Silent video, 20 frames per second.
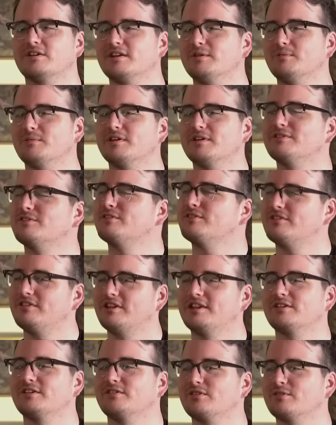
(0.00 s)
tonight. one
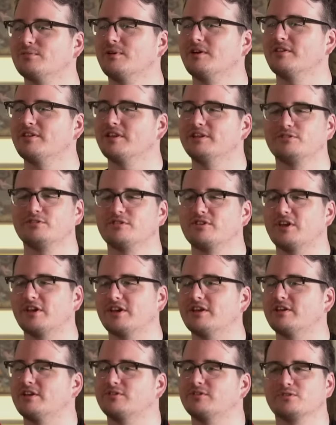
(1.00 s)
stinks as well. They just like
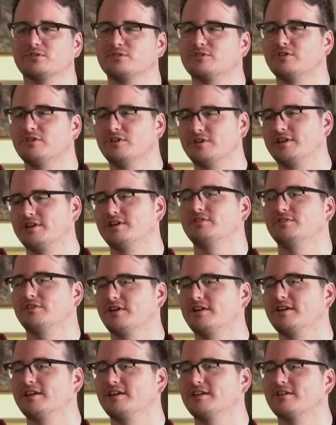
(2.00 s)
it because there's cookies
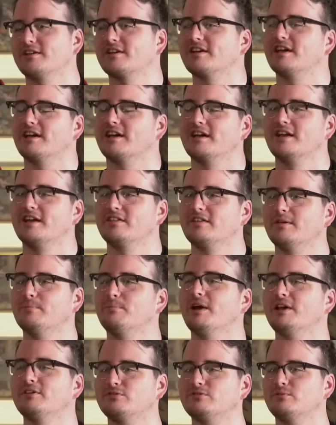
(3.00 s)
on it. Yeah. Okay. Well. The
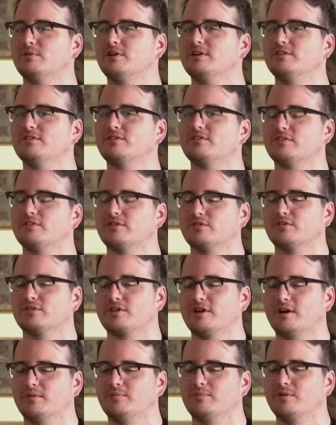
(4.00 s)
best ones, there's a
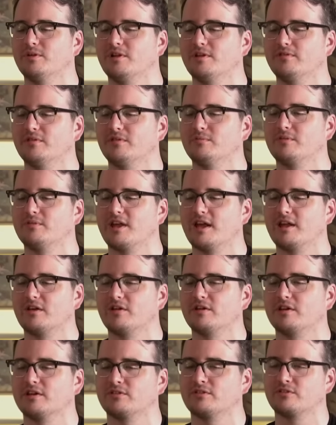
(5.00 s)
couple of them that
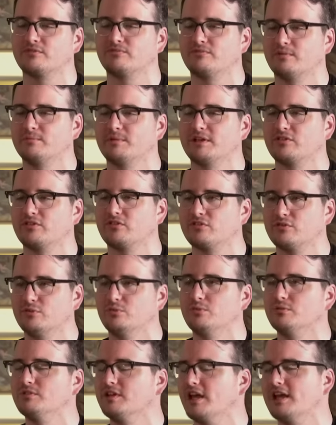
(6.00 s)
are it's from like
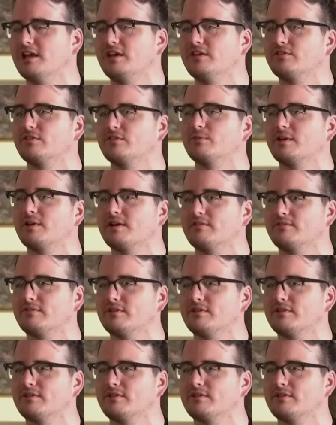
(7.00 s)
school days or whatever